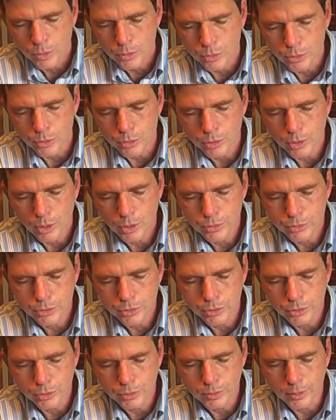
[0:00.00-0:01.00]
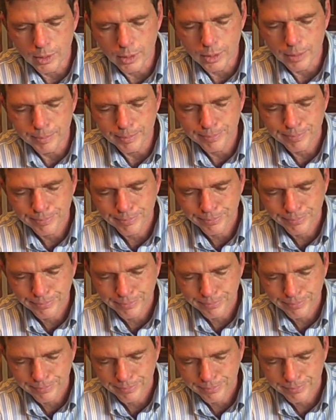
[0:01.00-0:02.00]
You go to
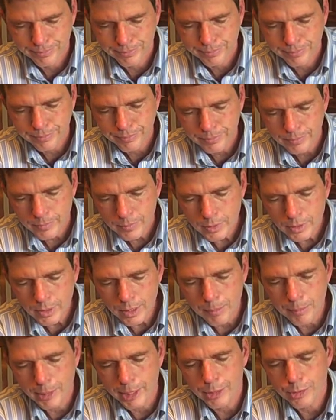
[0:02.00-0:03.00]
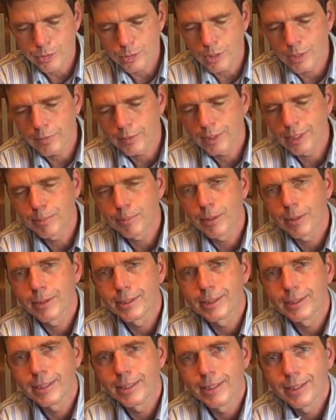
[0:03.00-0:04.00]
Microsoft Clip Art
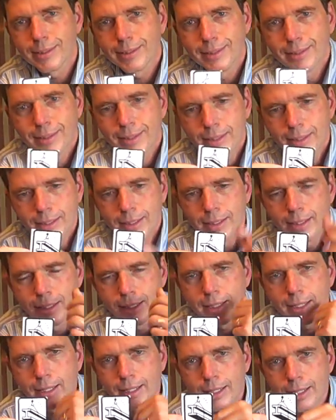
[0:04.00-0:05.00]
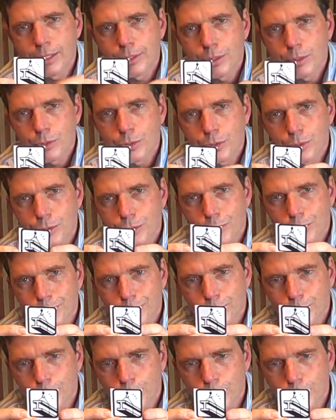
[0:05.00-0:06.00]
again, and you search
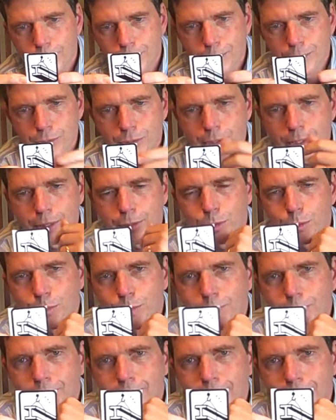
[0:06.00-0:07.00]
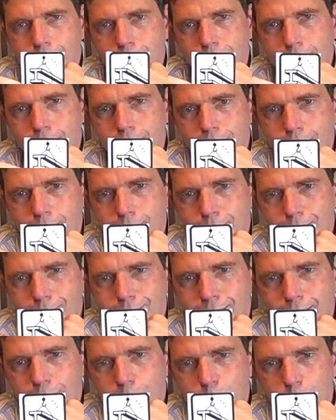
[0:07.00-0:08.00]
under girders, and you find this
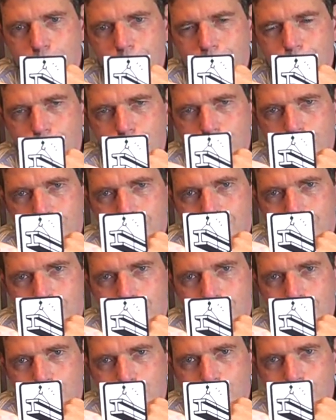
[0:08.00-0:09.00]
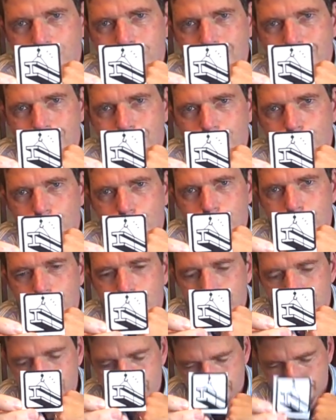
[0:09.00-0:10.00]
nice picture of a building girder.